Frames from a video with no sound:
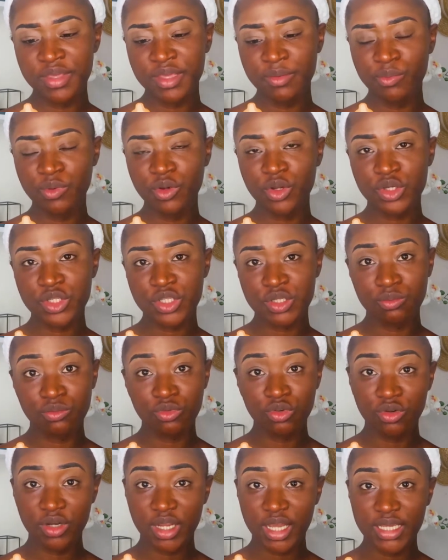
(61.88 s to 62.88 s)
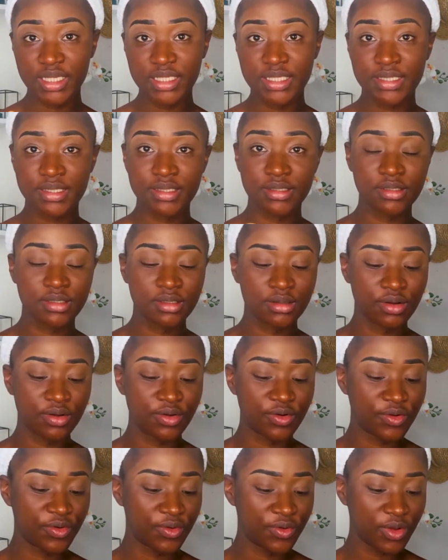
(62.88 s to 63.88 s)
B+ blue light.
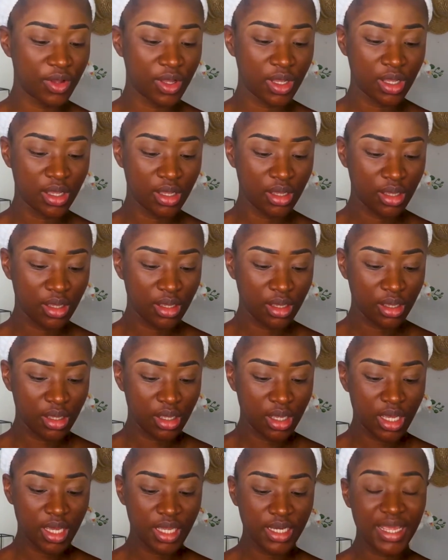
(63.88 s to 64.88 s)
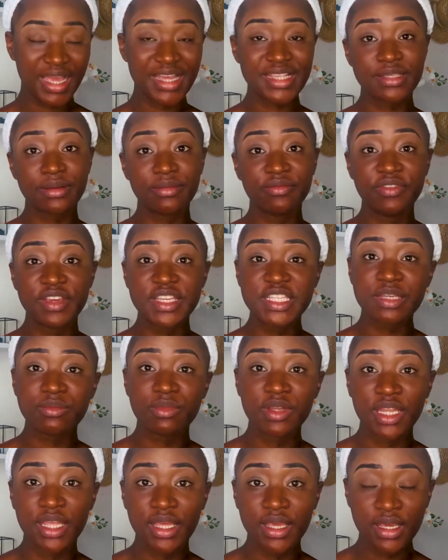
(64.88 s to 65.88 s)
So, and it has some
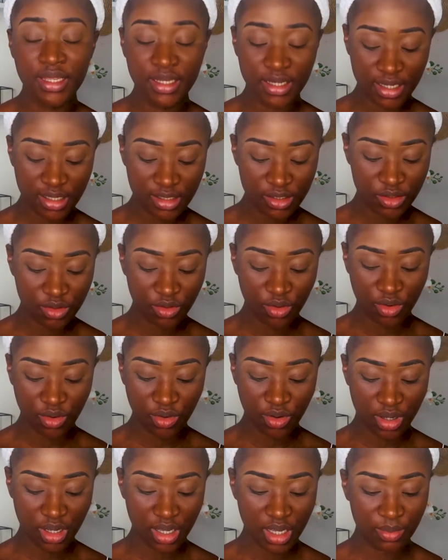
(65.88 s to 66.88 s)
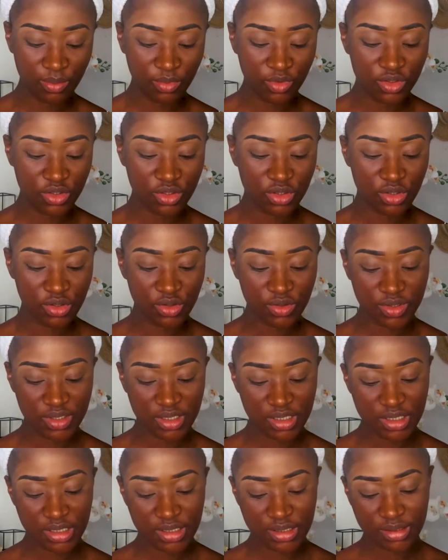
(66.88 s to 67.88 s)
vitamin E in it, so I'm going to
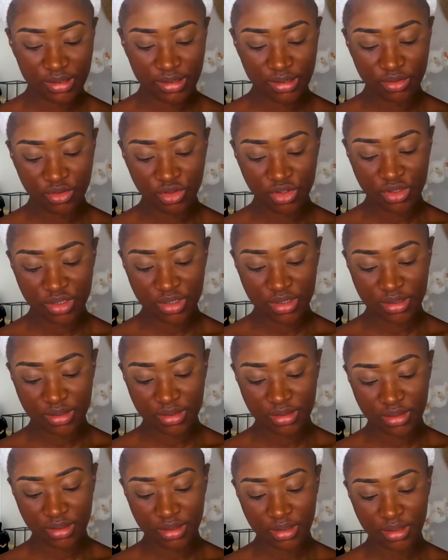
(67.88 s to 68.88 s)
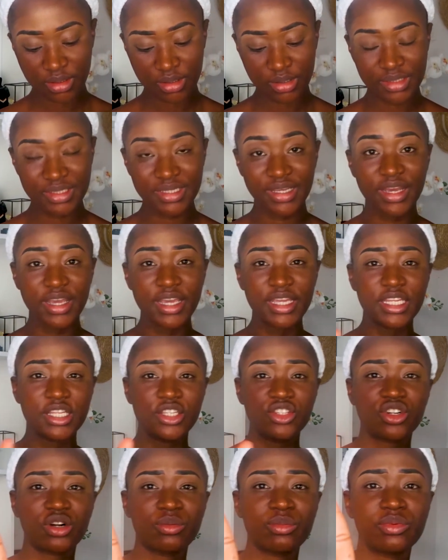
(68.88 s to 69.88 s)
use it just
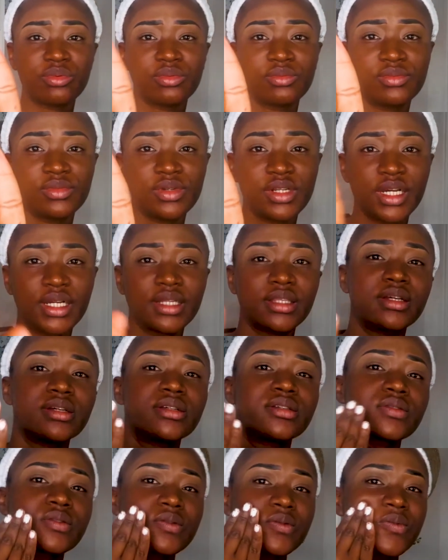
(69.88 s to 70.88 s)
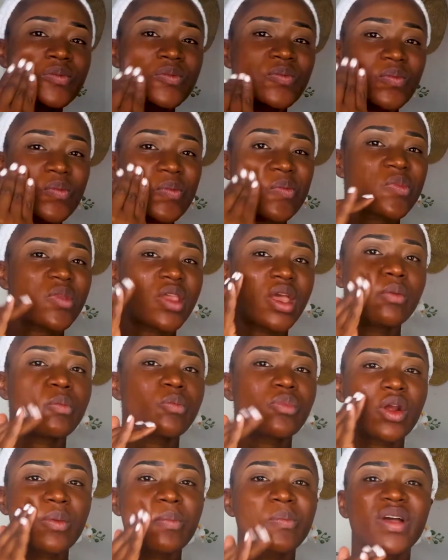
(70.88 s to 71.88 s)
tiny drop like this
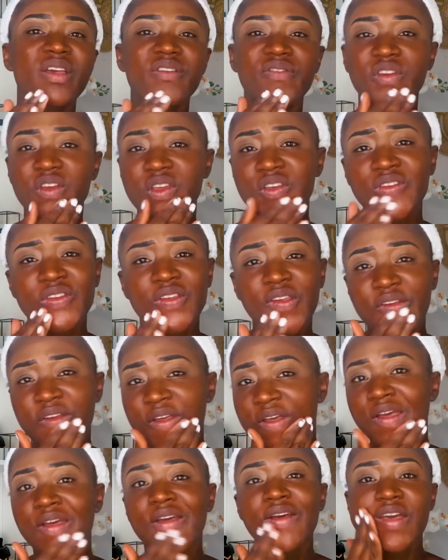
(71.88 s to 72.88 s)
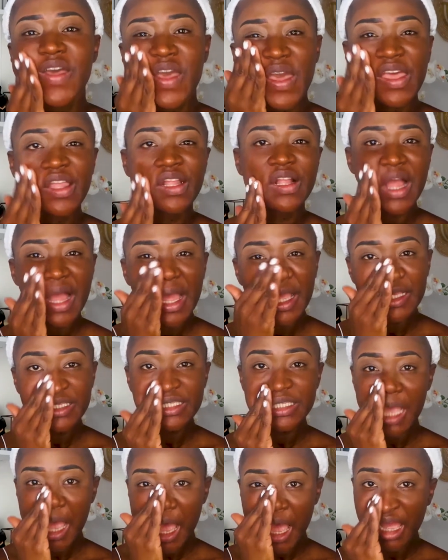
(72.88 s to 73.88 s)
and prep my face. And
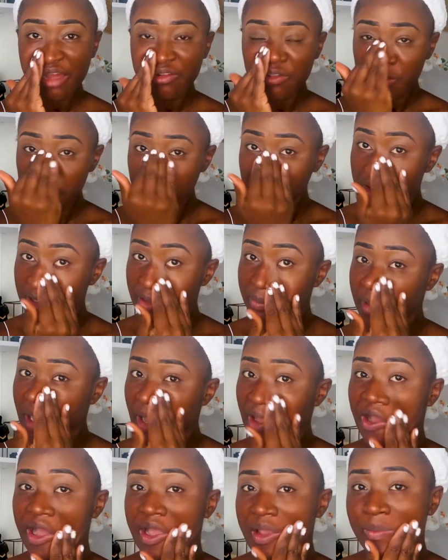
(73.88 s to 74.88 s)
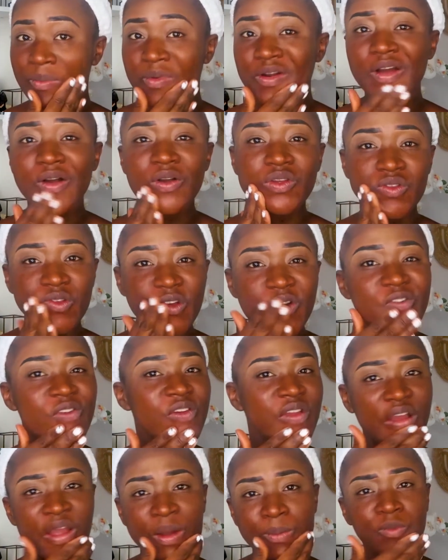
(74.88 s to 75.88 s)
guys, I have already done my eyebrows
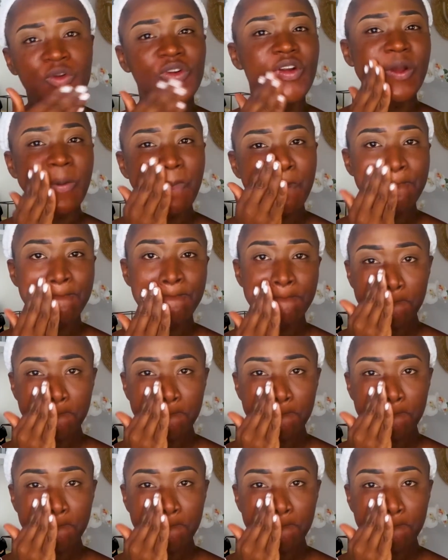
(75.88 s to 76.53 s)
off camera